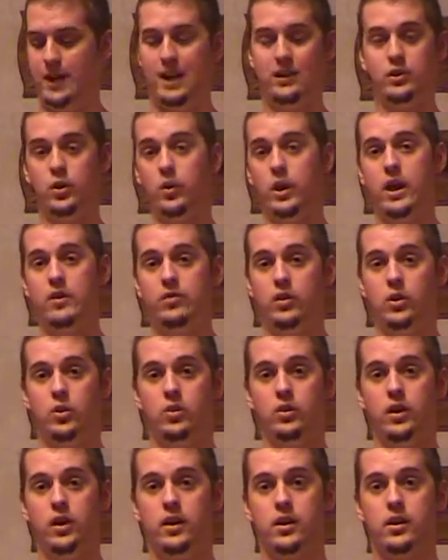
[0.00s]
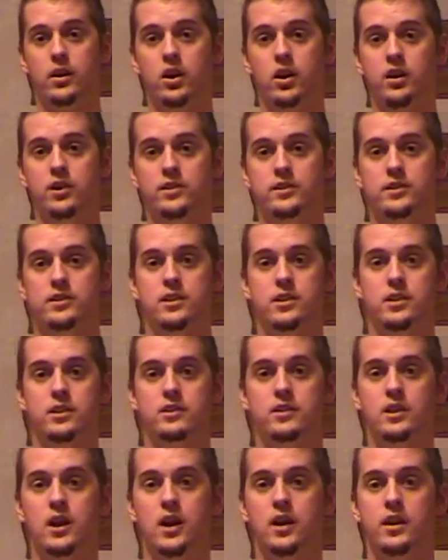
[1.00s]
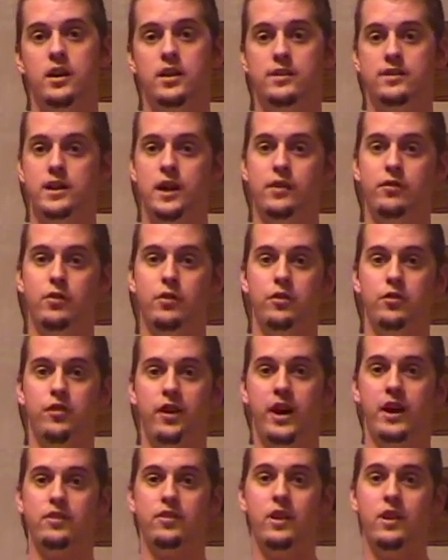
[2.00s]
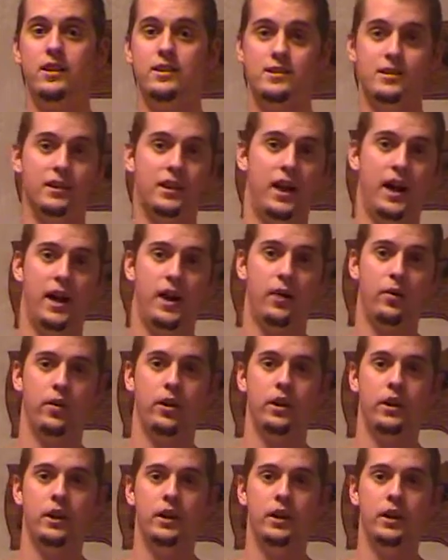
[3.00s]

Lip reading: don't have a whole lot of cons to this gun aside from the fact that it's loud.